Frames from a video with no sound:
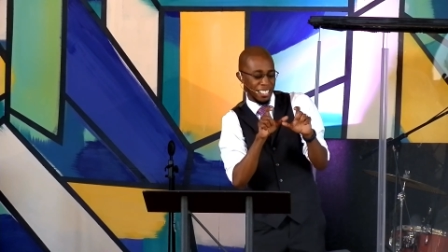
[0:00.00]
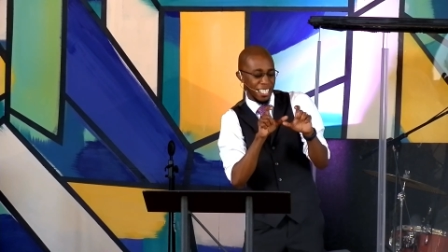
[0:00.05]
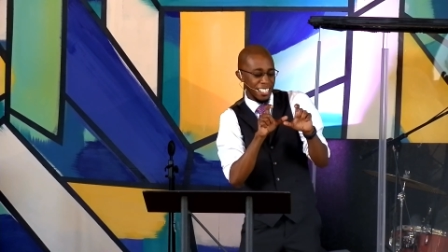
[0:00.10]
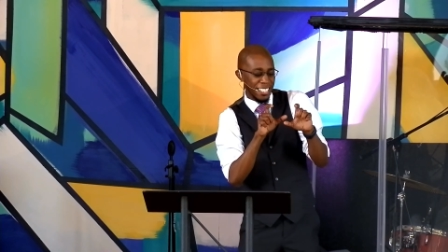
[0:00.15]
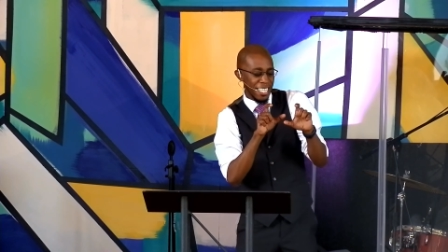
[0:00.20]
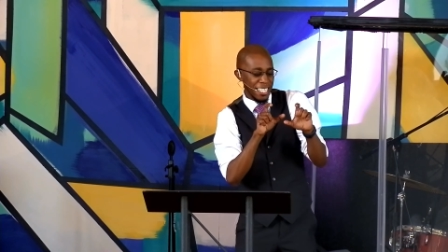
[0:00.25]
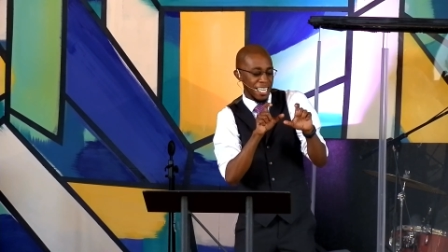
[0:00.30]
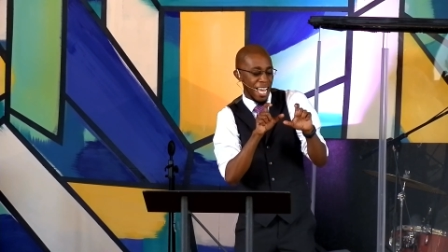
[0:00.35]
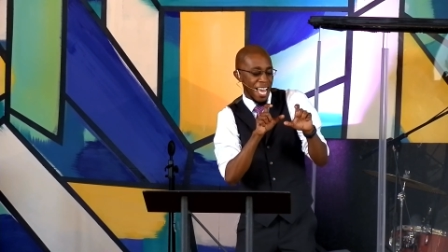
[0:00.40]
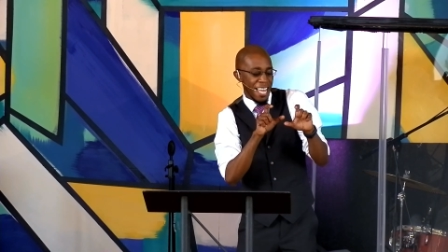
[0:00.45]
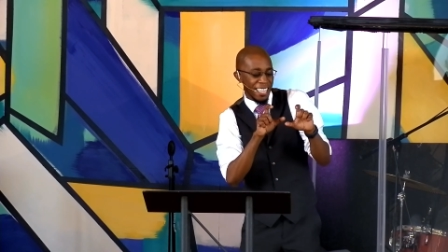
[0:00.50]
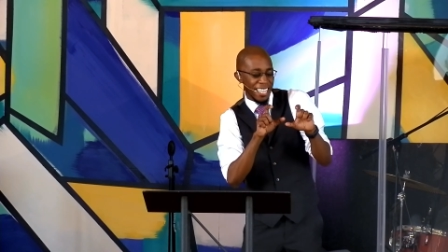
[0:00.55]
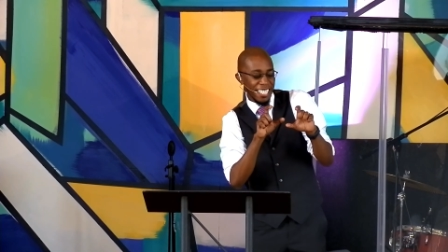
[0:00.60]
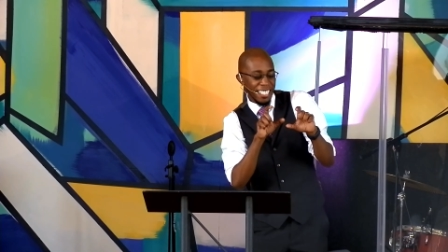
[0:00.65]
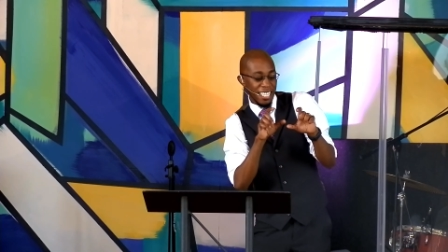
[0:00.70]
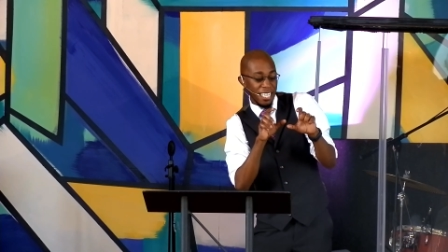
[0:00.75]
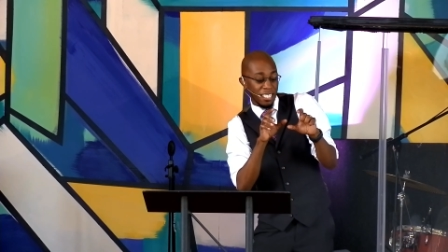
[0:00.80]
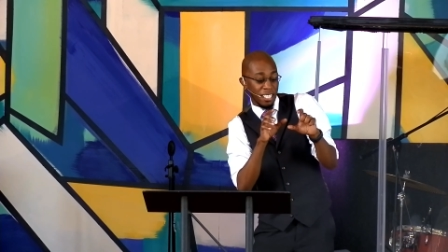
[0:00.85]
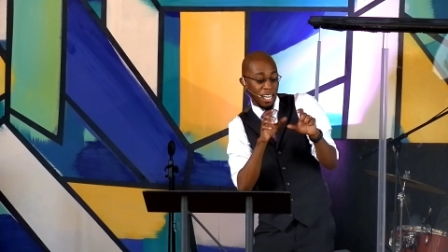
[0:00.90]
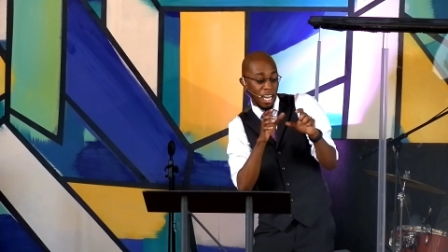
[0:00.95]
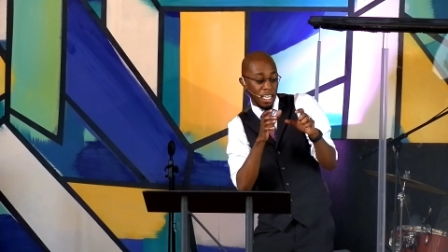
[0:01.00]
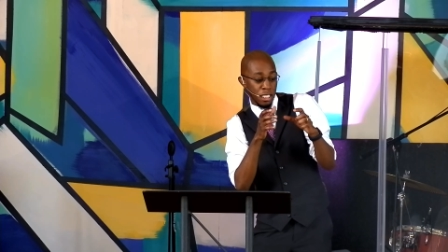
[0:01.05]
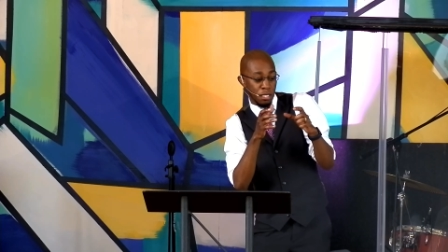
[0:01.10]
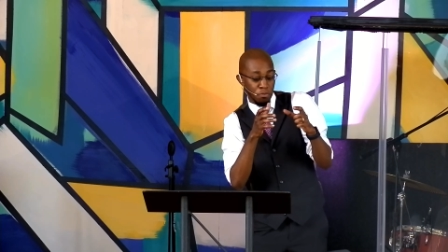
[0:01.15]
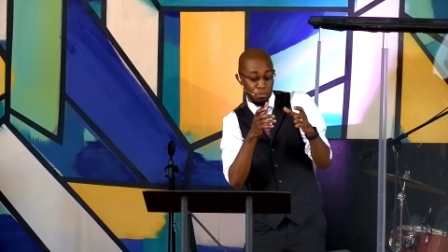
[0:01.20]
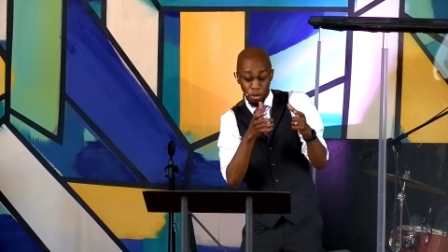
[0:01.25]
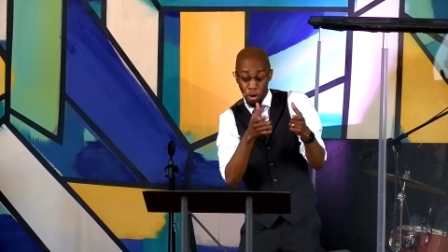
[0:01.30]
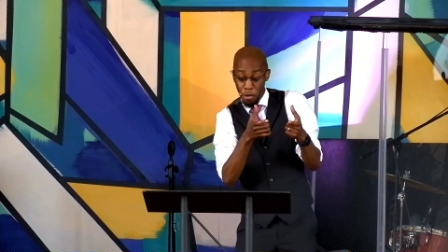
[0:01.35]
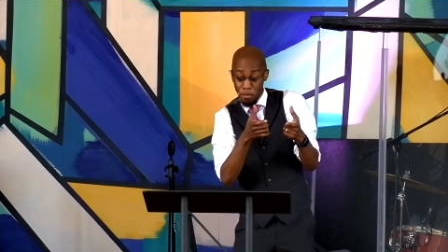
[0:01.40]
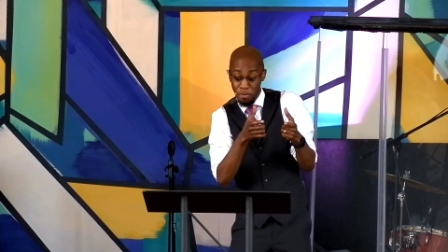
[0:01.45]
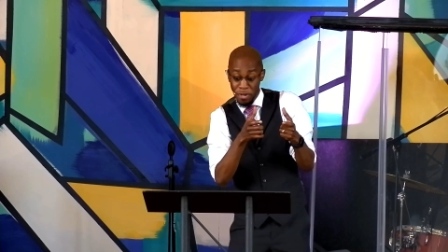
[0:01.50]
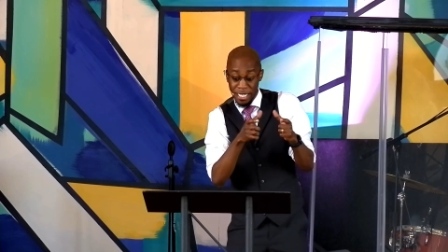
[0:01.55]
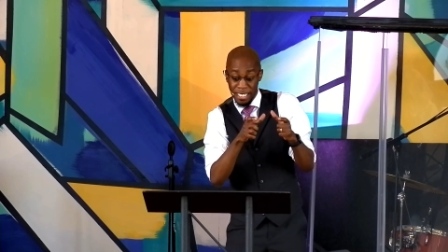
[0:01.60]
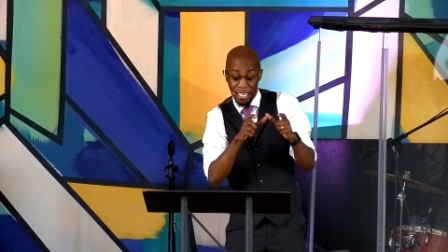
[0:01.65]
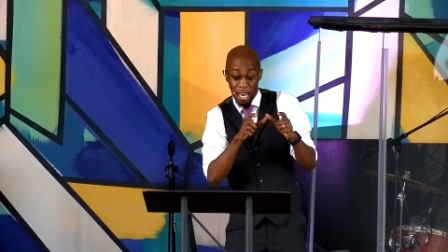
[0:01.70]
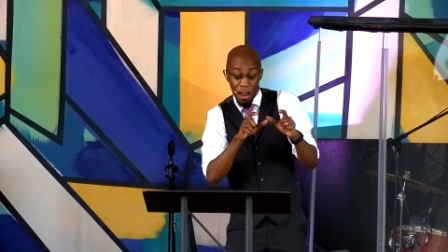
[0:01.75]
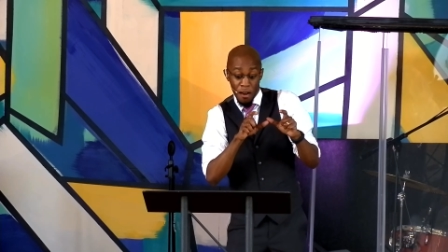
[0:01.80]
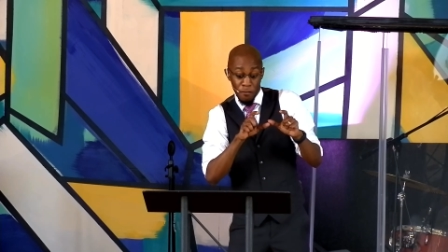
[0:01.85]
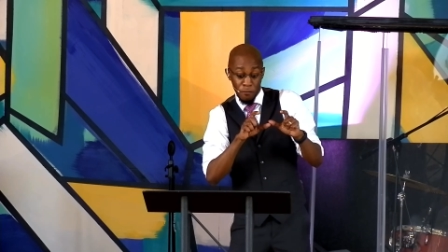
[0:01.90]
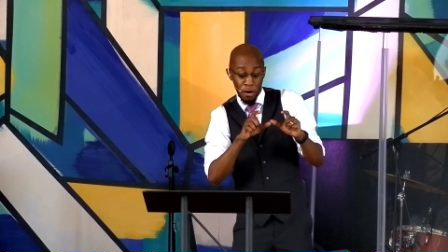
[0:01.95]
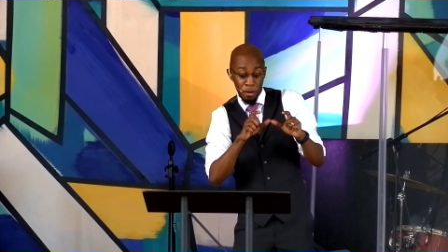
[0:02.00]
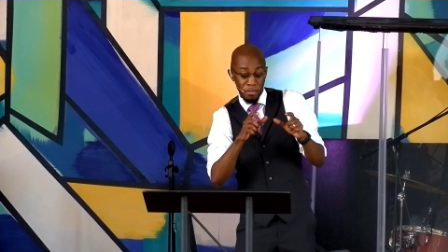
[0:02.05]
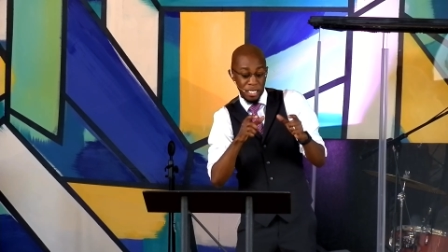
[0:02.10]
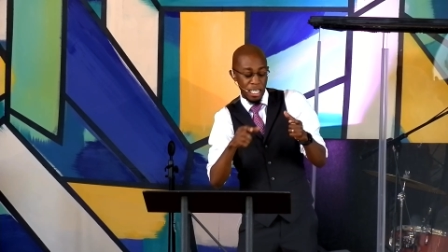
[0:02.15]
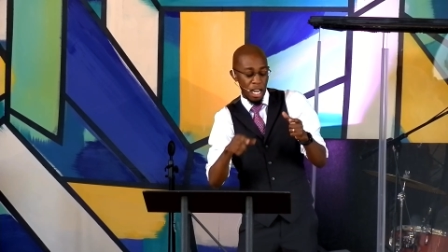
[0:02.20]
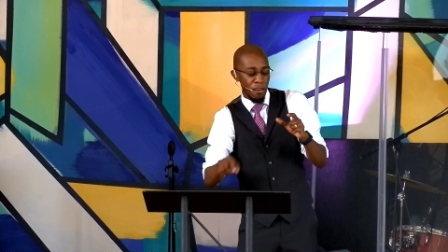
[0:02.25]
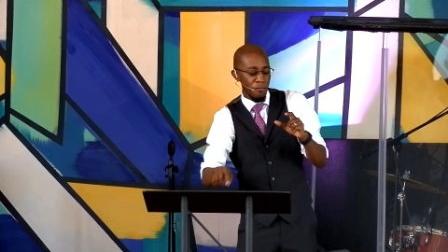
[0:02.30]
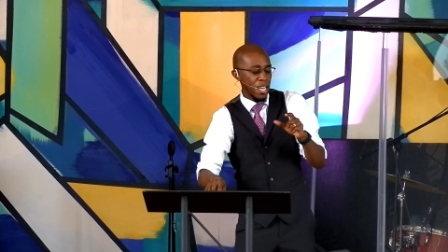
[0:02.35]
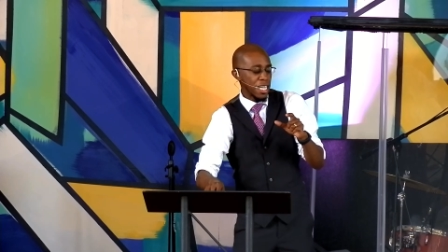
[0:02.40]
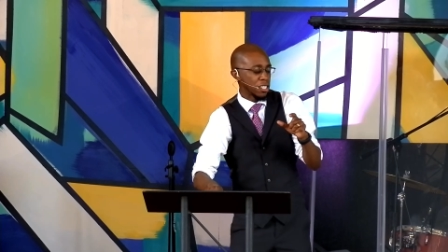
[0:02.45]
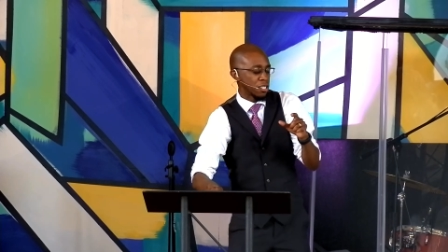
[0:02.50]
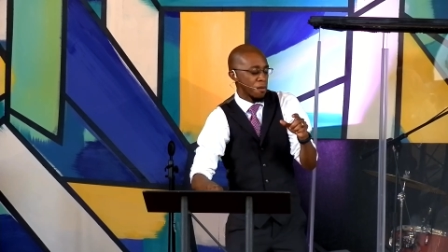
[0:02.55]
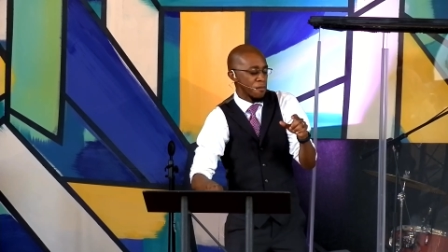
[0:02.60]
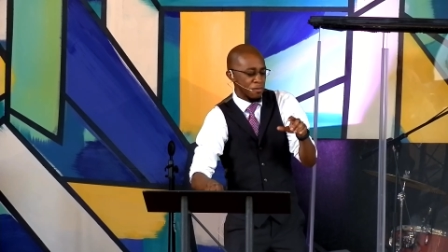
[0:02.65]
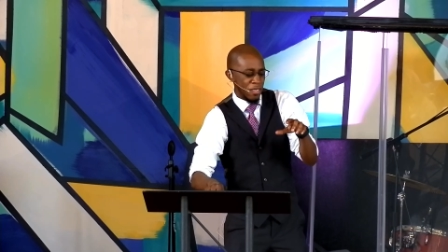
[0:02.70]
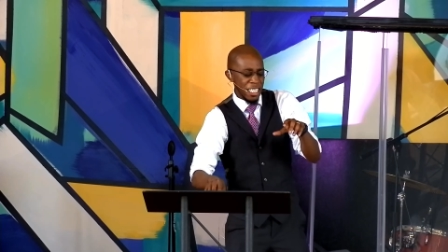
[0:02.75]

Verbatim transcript: This is, this is God's purpose from salvation.